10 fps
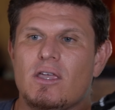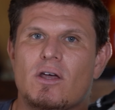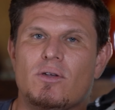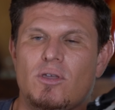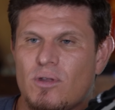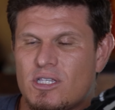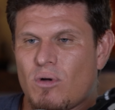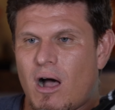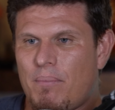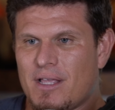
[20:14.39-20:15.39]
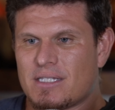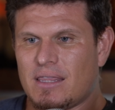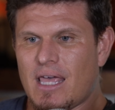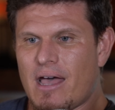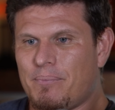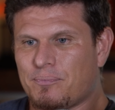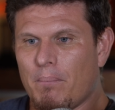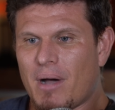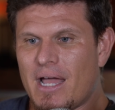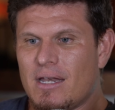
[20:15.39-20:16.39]
you know, Uniswap, things like that,
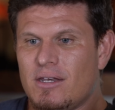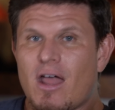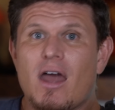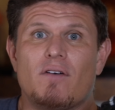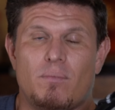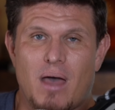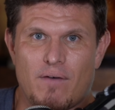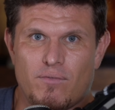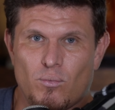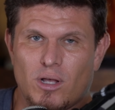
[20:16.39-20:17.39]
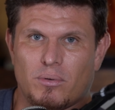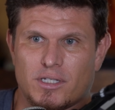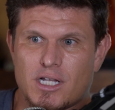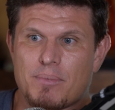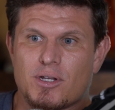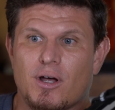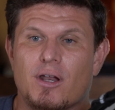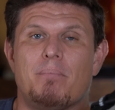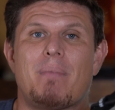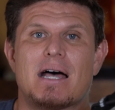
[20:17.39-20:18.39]
but none of them have real world adoption
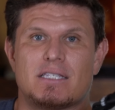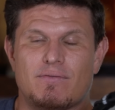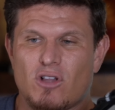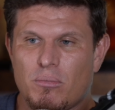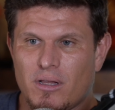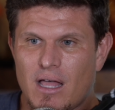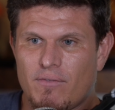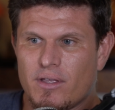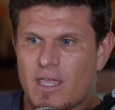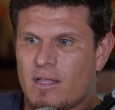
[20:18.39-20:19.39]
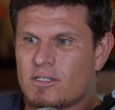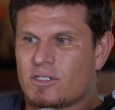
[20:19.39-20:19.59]
on a massive global level yet.